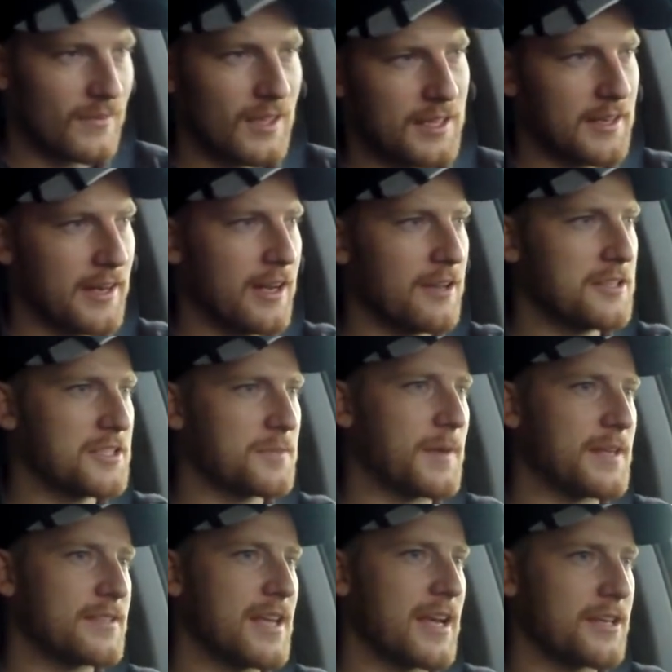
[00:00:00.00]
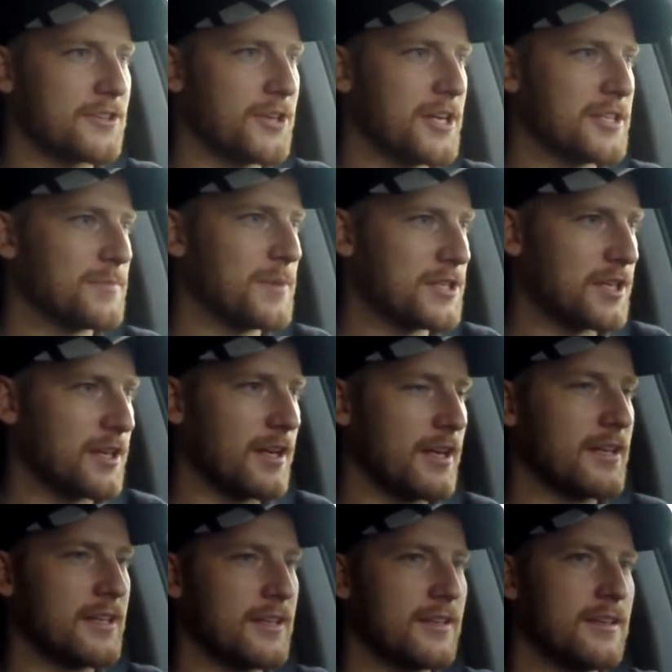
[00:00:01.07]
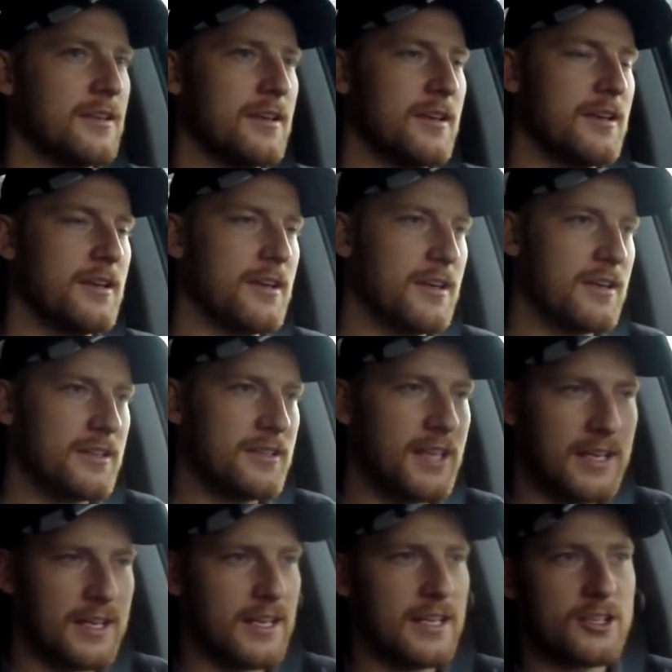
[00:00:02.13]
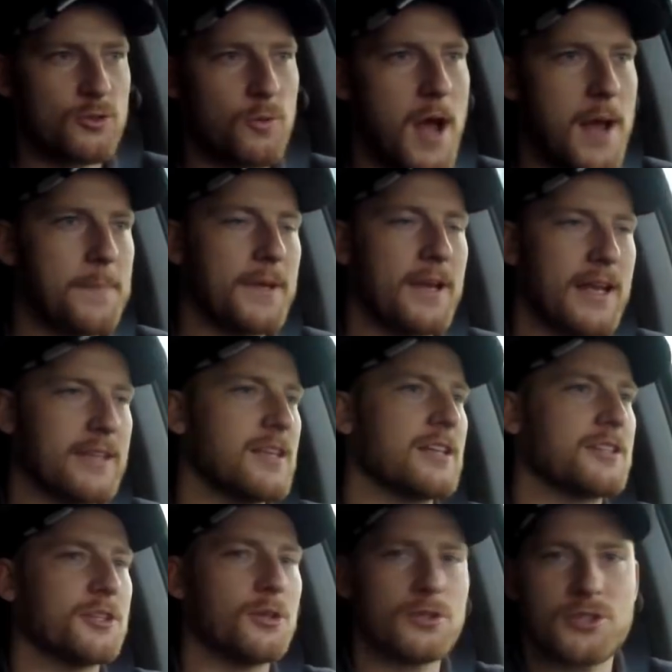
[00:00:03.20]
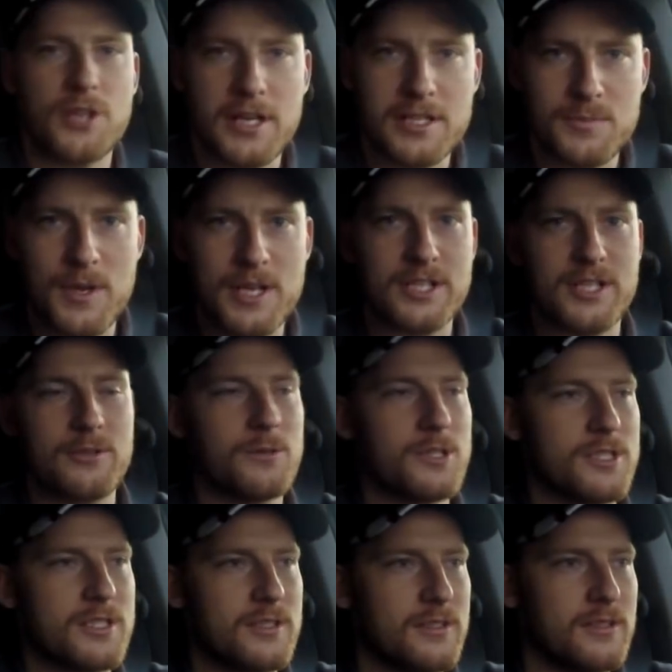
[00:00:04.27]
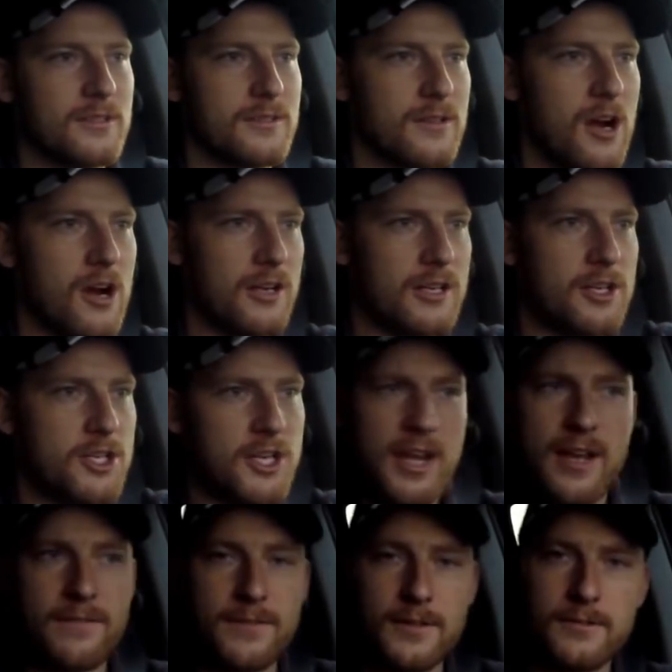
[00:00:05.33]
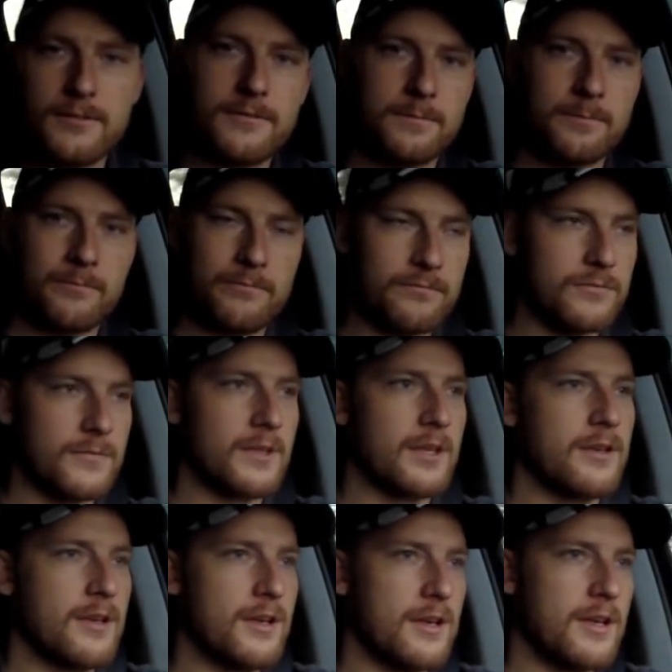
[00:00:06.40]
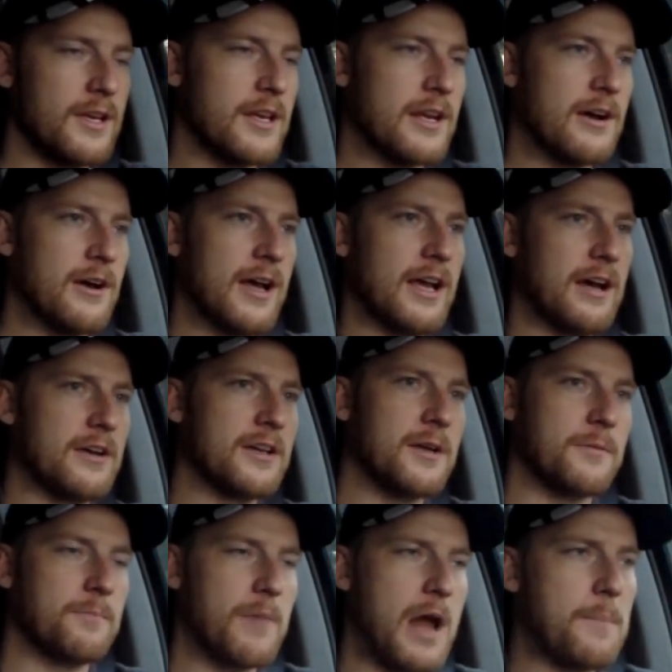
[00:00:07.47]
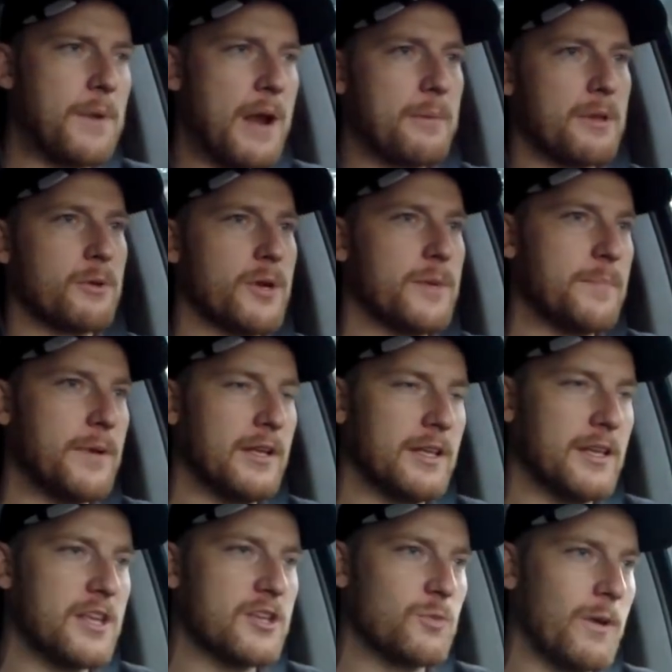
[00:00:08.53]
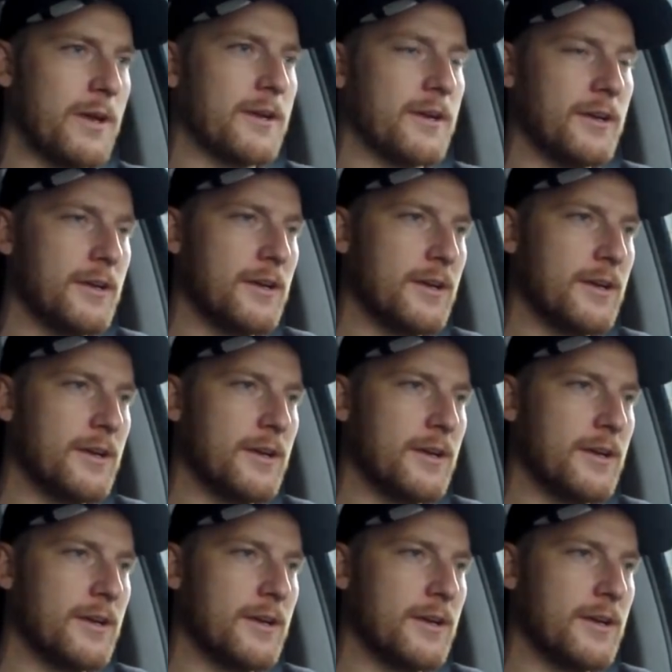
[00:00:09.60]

you know, this is my 2nd transmission in it. Didn't need to swap it. I thought the old transmission was hard to shift. You know, I'll probably rebuild it this winter